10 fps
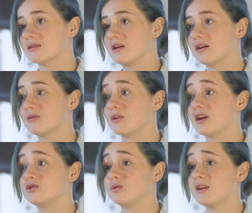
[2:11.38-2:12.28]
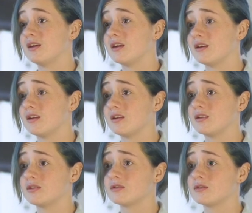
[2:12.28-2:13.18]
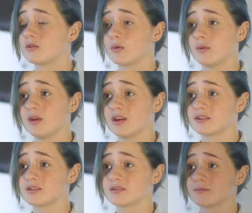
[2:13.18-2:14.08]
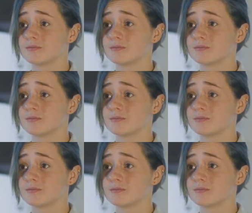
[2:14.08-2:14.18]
I graduate in 3 weeks.